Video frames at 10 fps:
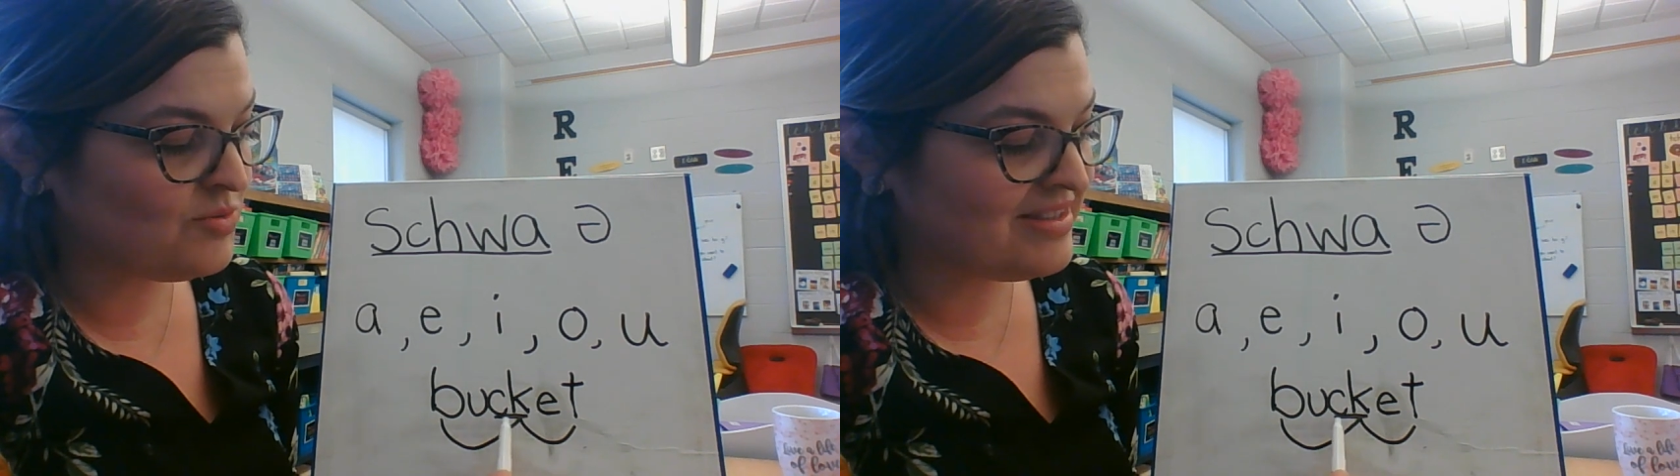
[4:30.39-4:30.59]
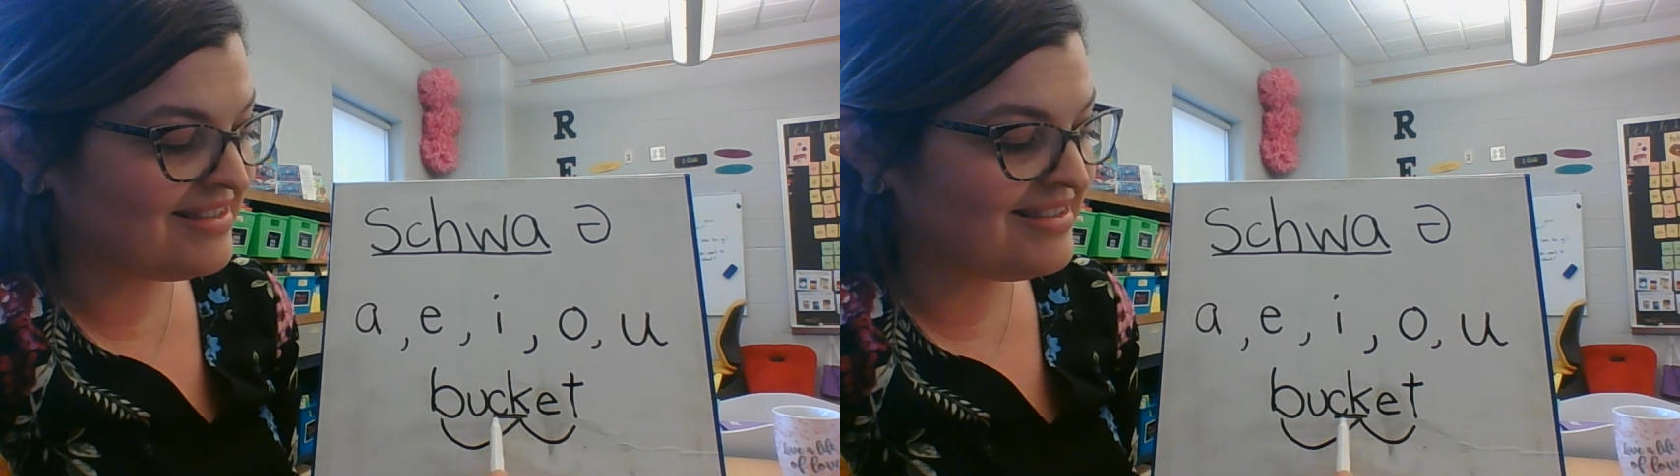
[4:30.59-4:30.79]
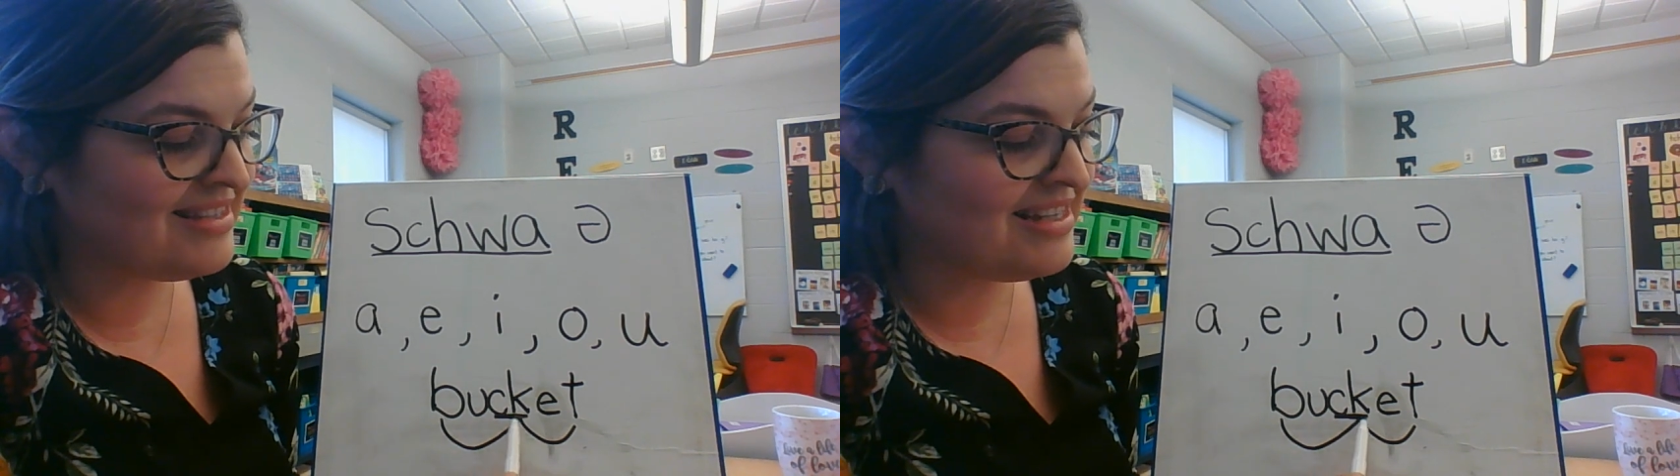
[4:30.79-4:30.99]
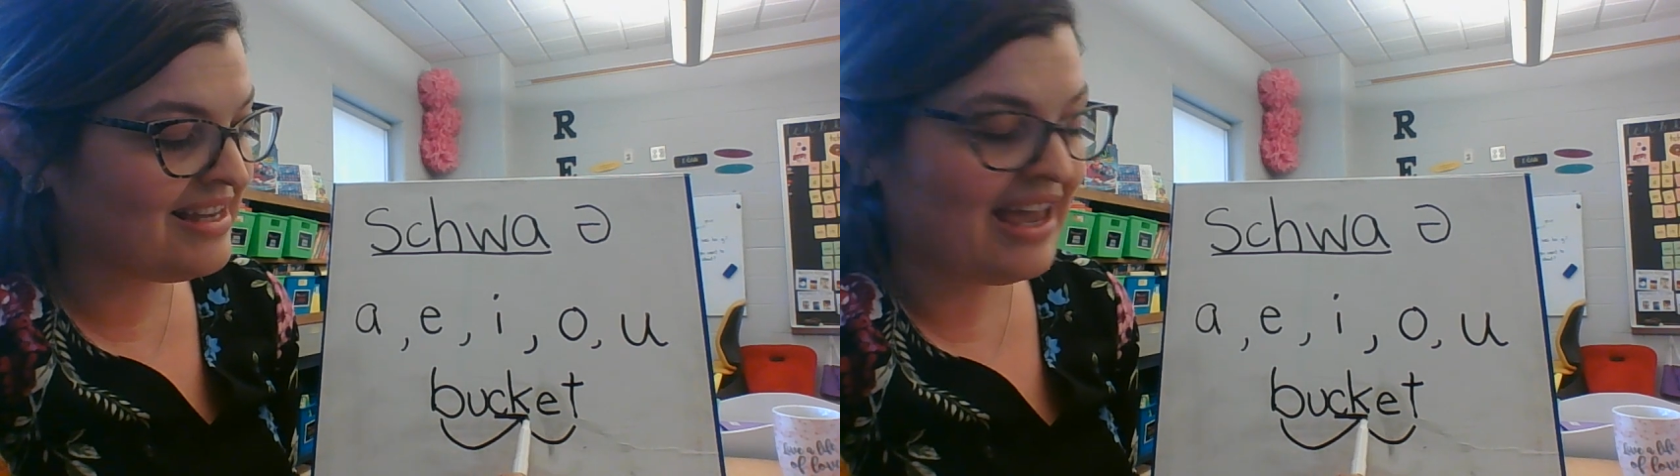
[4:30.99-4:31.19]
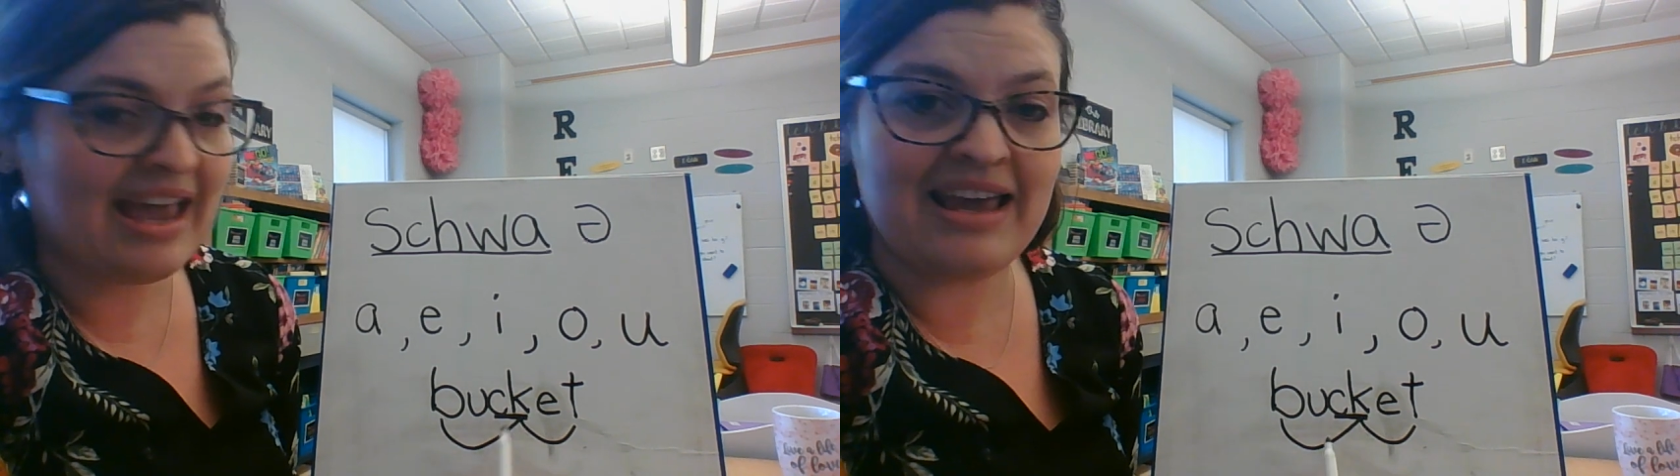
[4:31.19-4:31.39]
was a
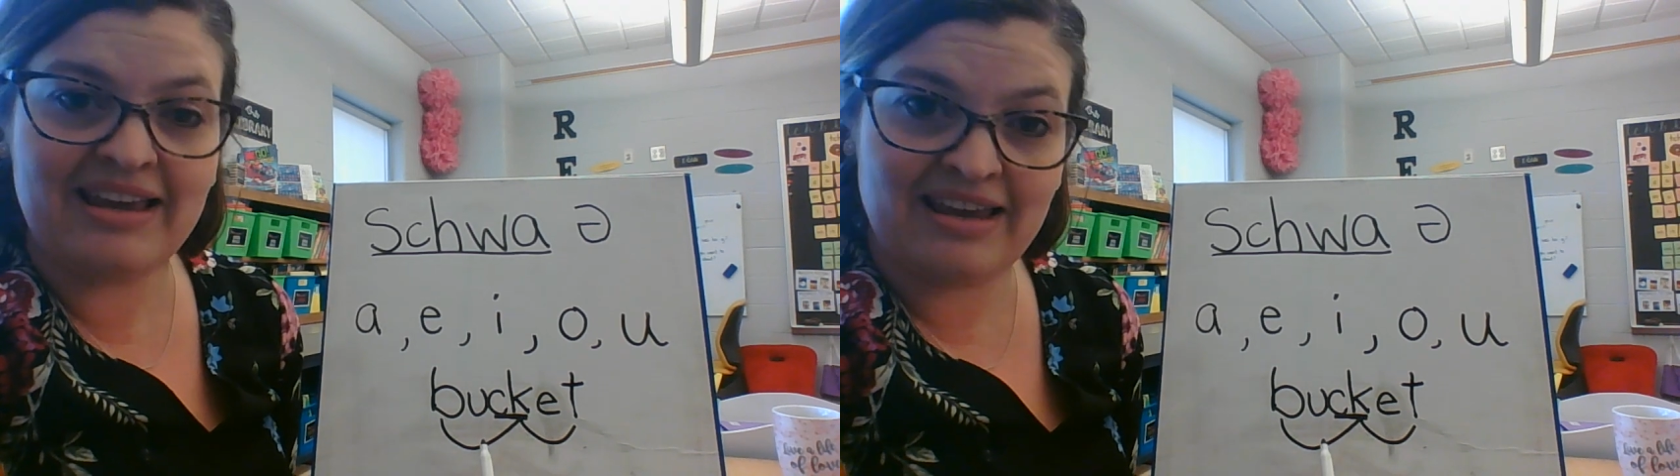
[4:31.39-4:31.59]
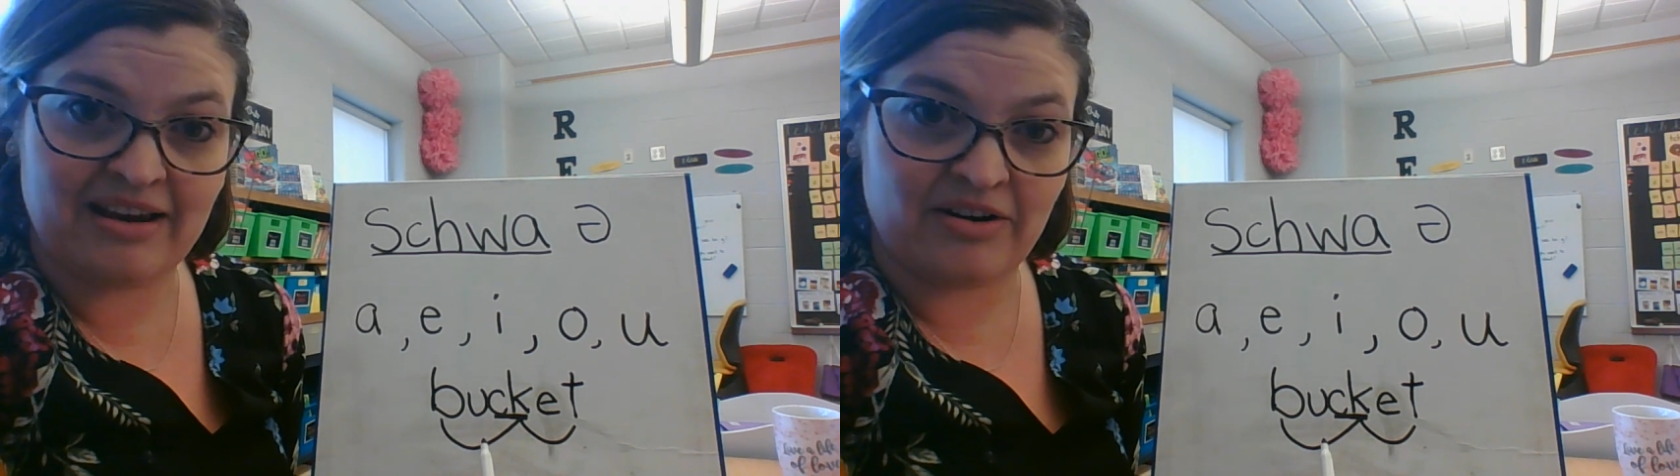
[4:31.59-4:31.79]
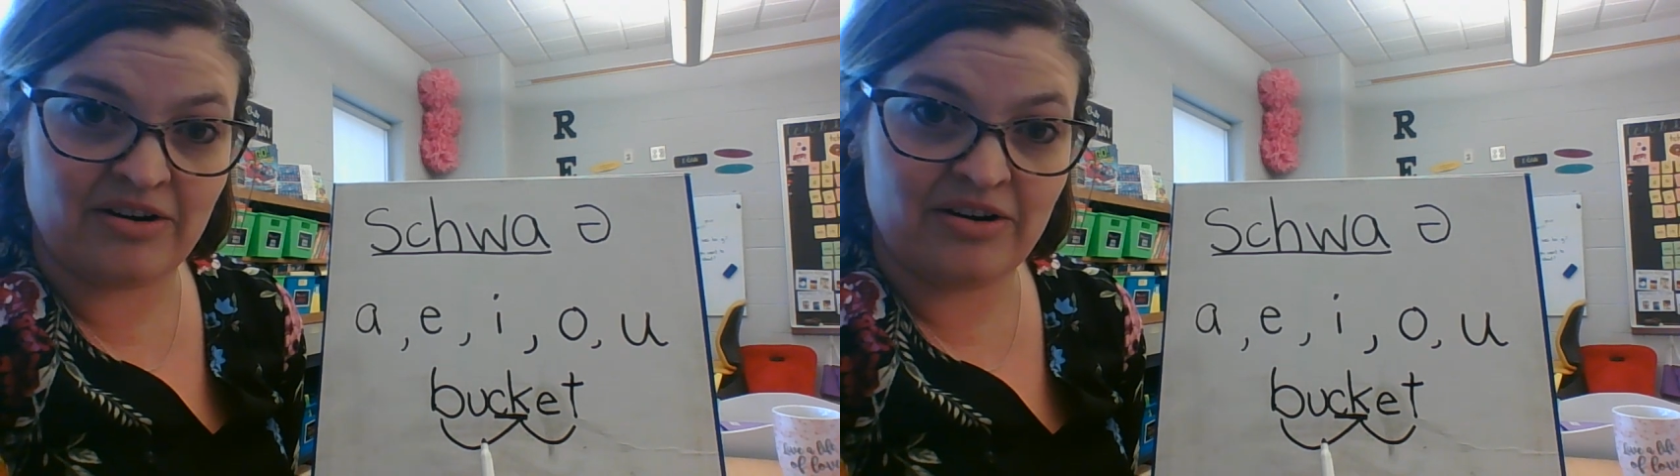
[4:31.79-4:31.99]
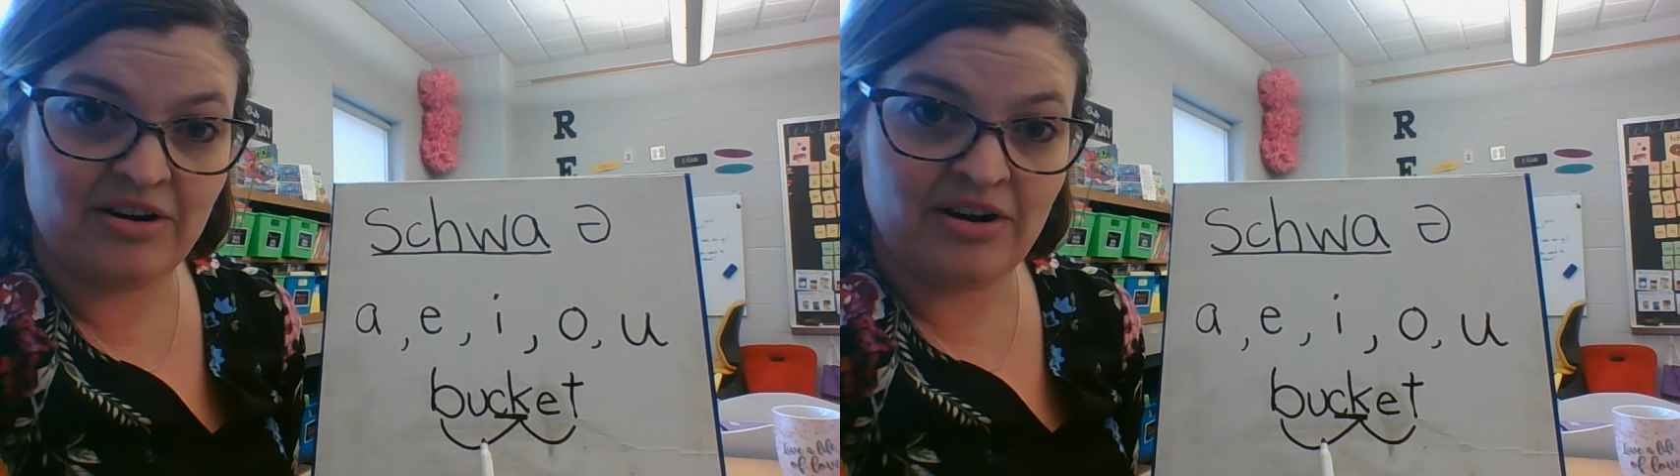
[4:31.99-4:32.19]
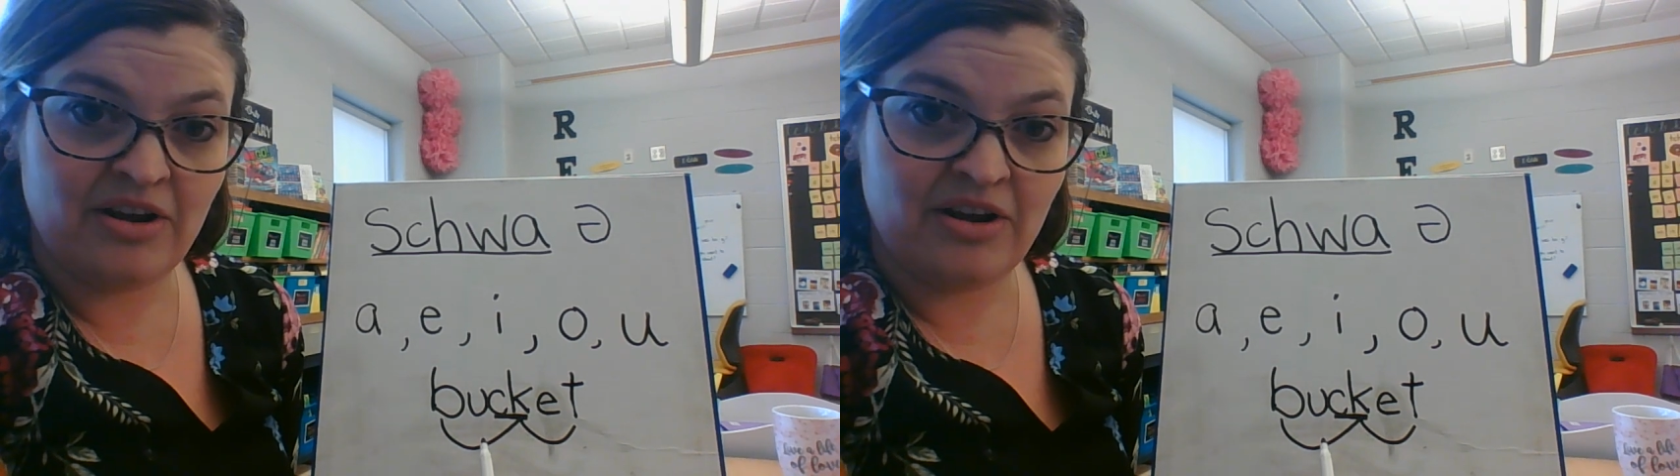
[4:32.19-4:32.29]
CK here?